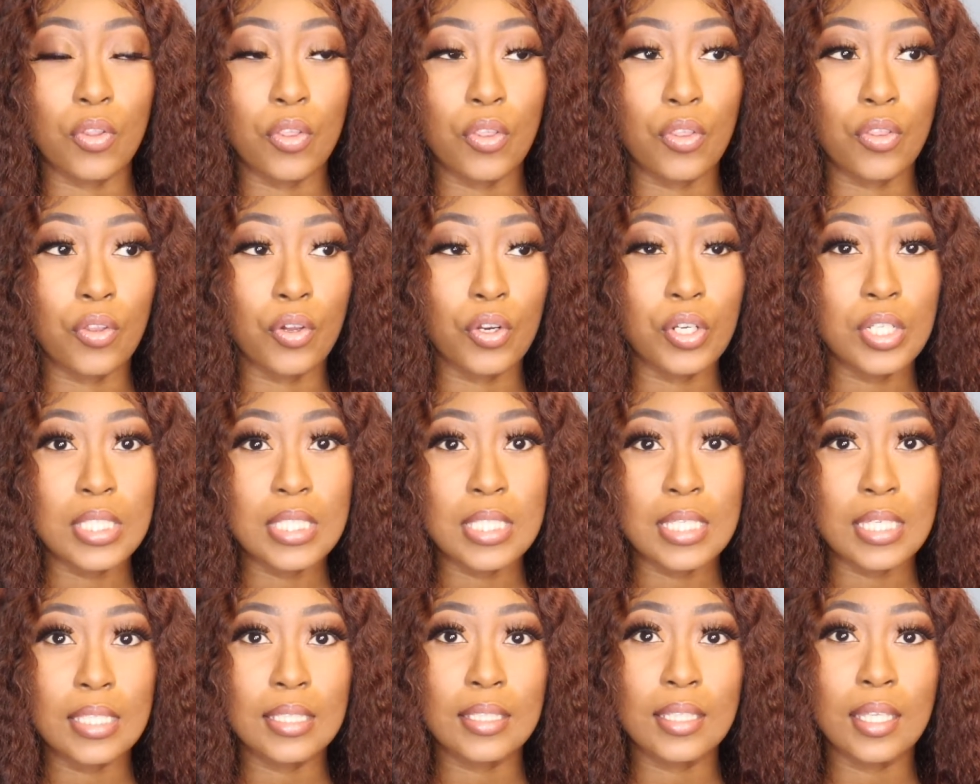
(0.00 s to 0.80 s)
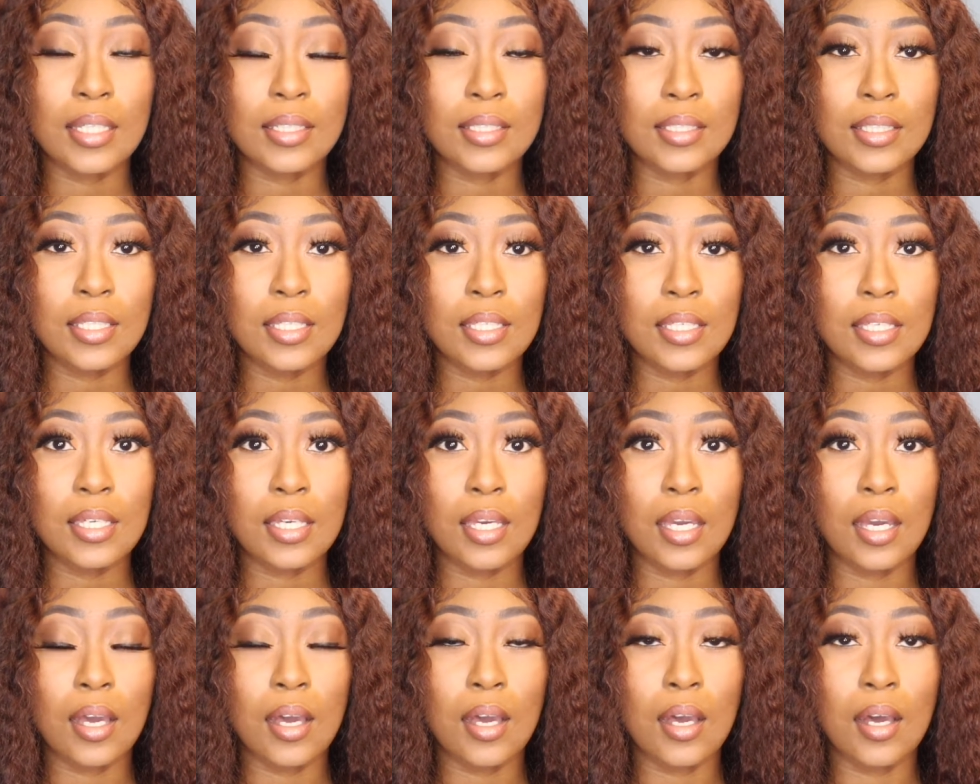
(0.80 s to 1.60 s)
13th, I
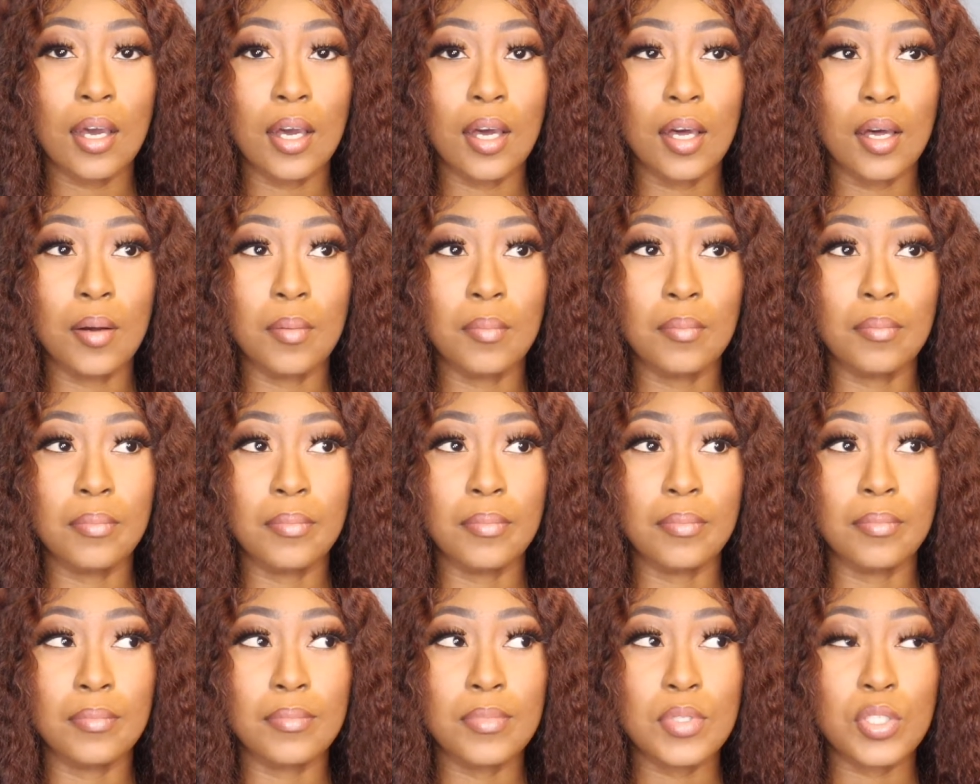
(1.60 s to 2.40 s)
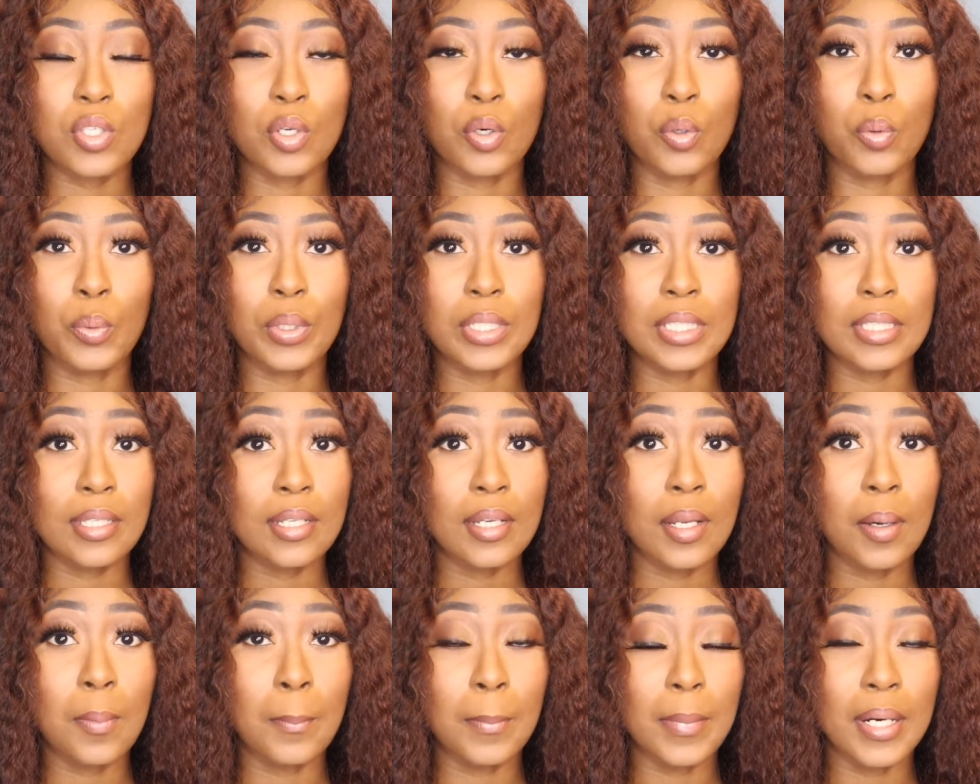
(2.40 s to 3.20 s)
think. So
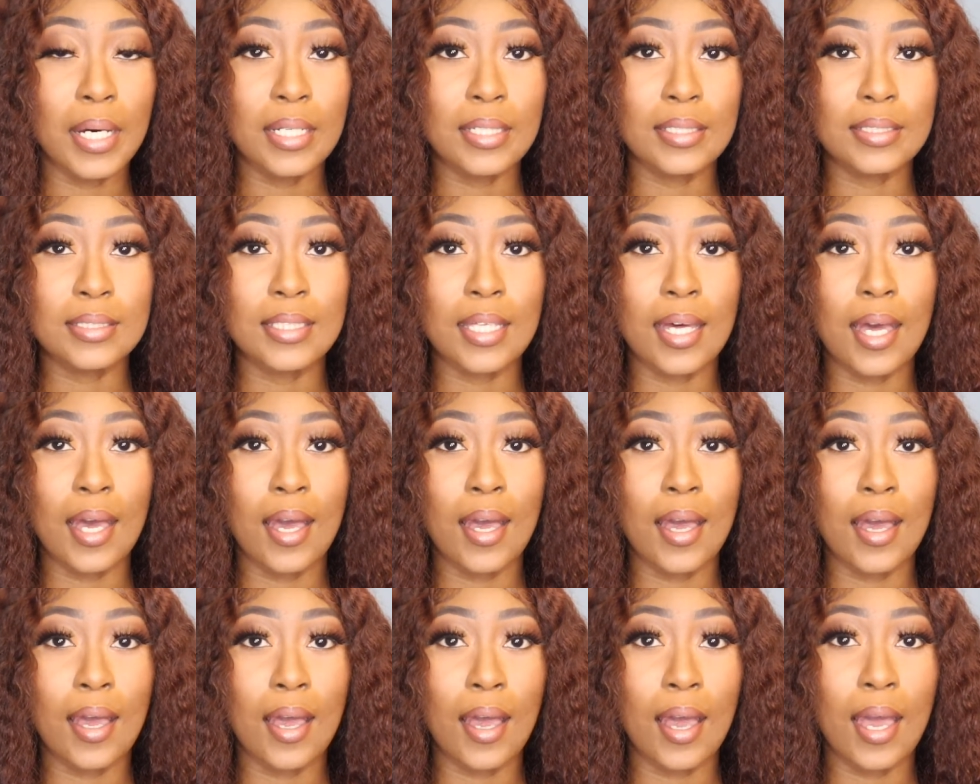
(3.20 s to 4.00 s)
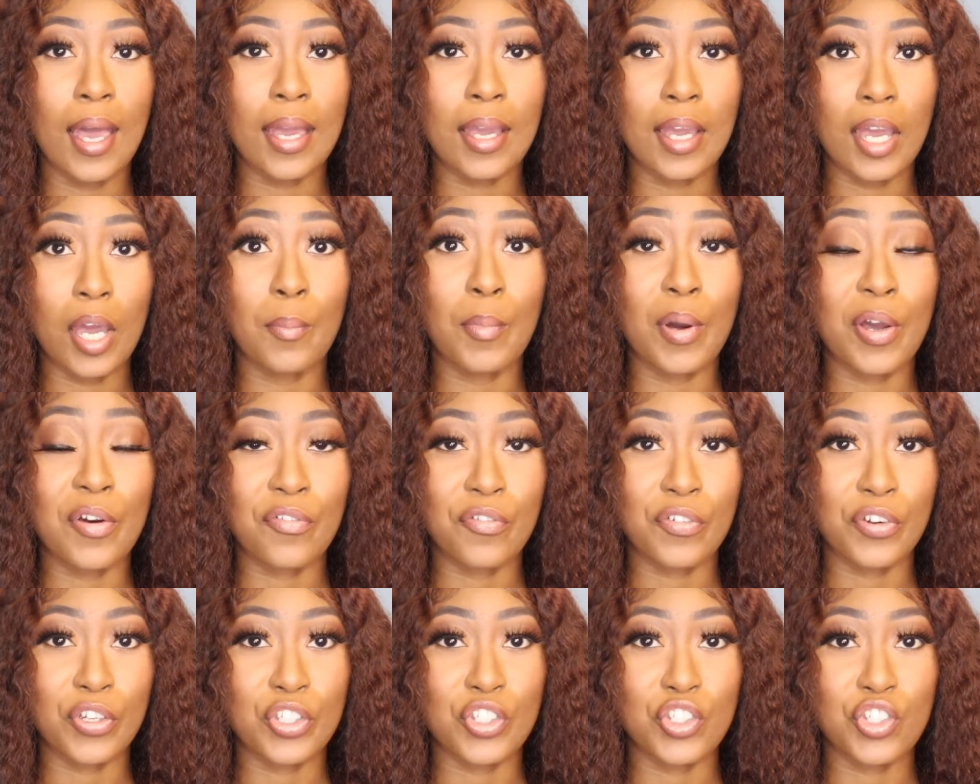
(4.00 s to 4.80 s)
within a month, I got my
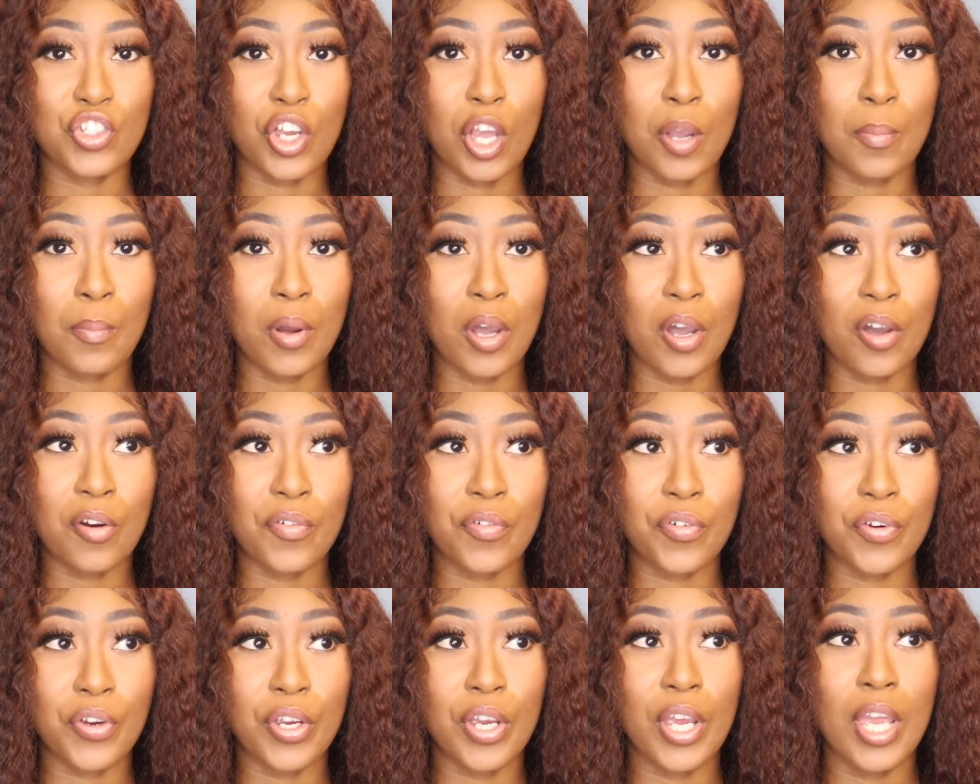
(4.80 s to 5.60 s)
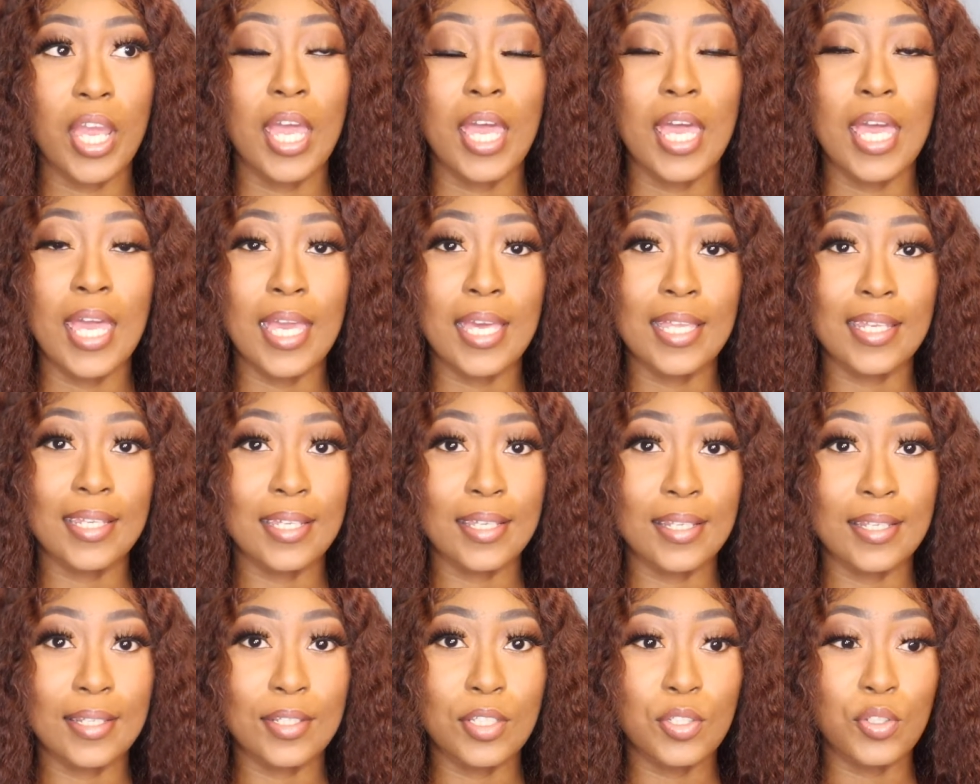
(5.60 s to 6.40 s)
first job offer, and
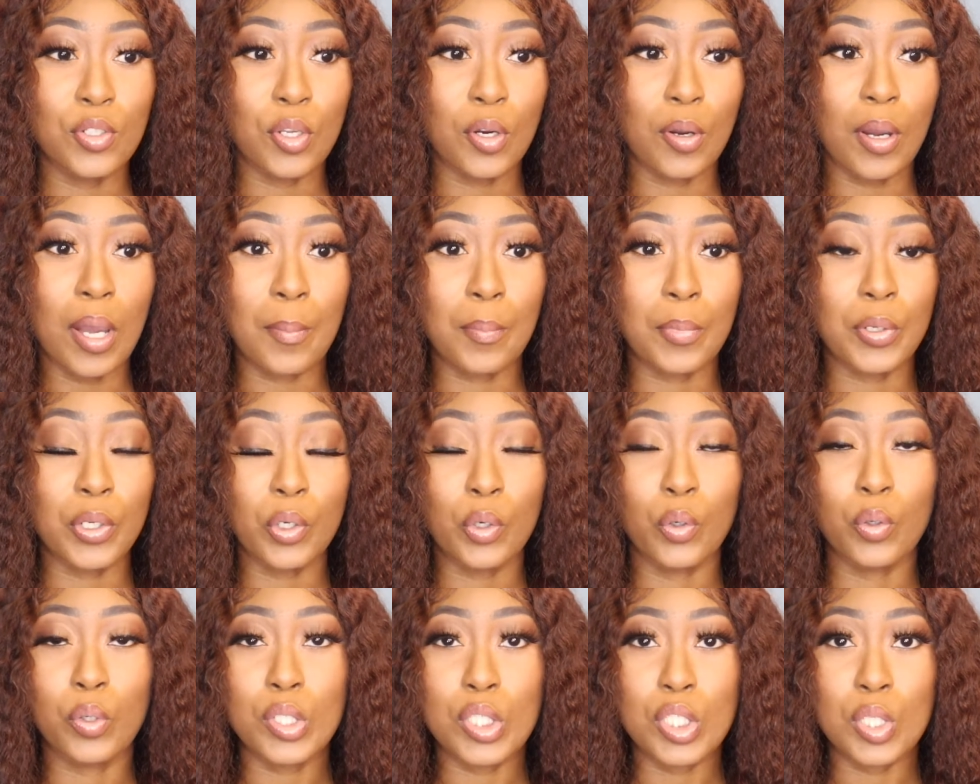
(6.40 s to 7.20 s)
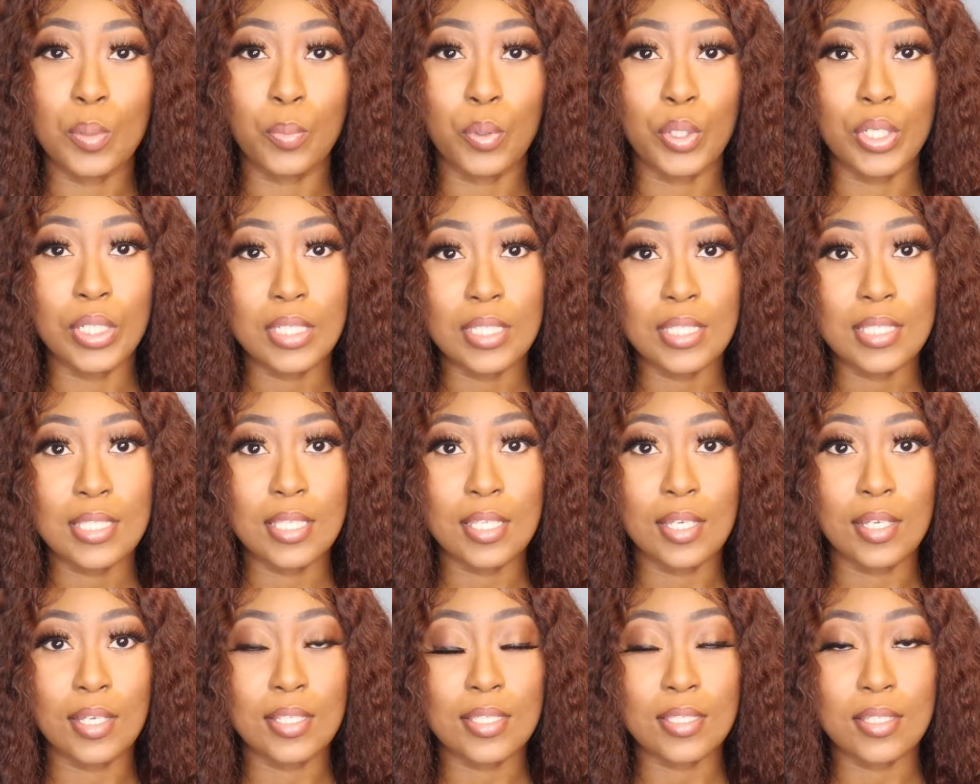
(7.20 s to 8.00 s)
then I'm gonna go into more
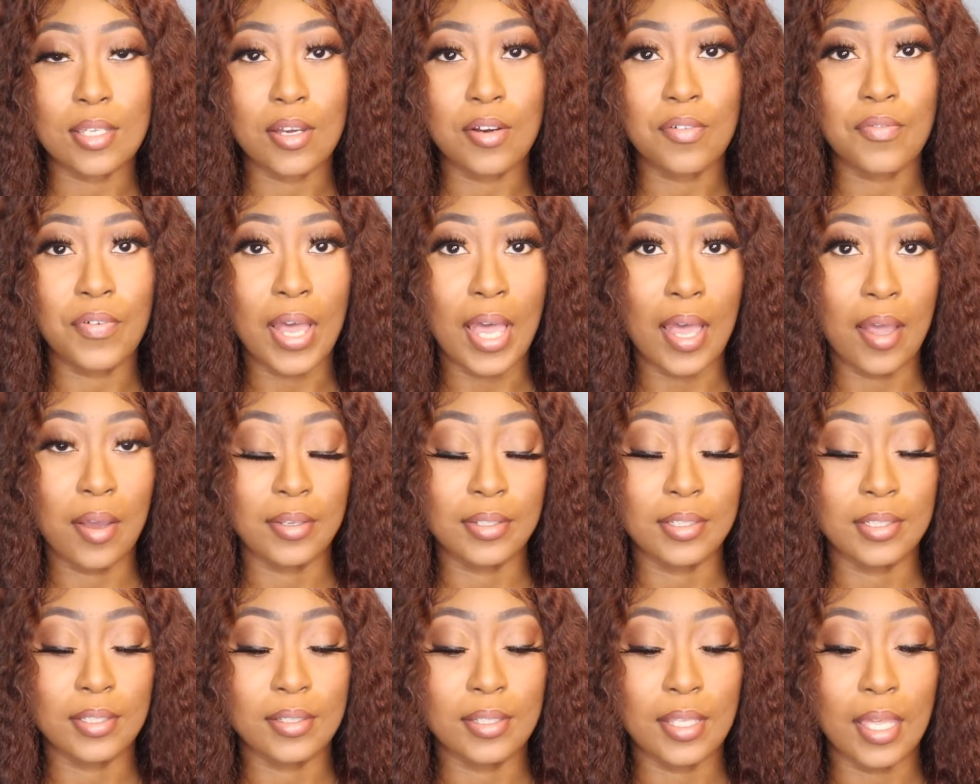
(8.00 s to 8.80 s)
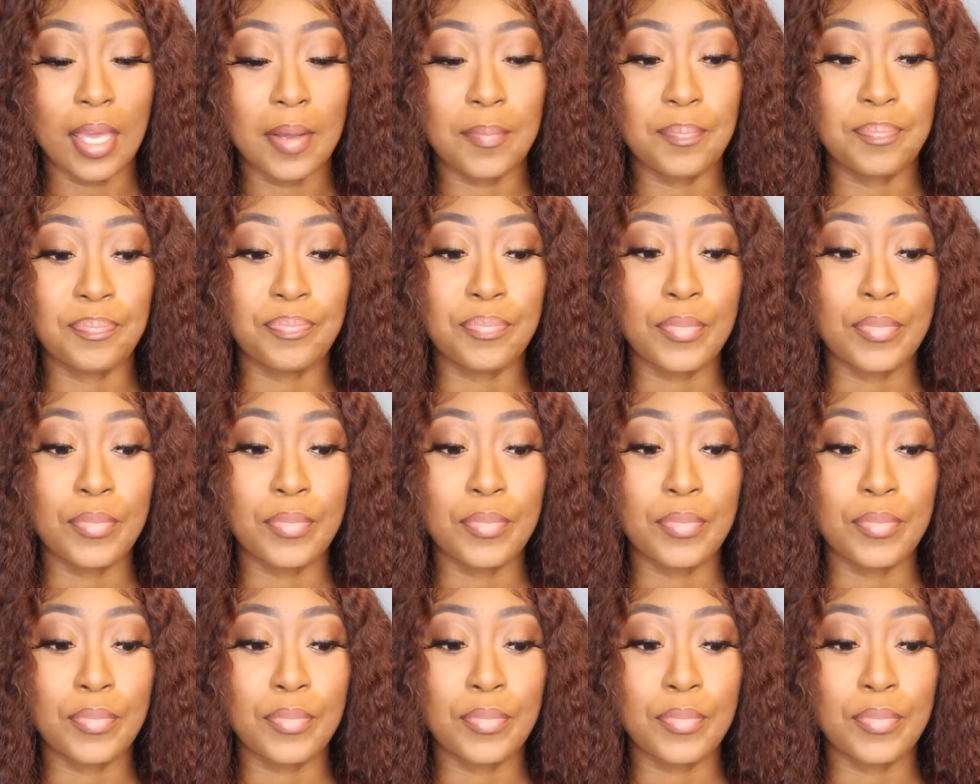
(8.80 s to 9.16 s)
details of how I did that.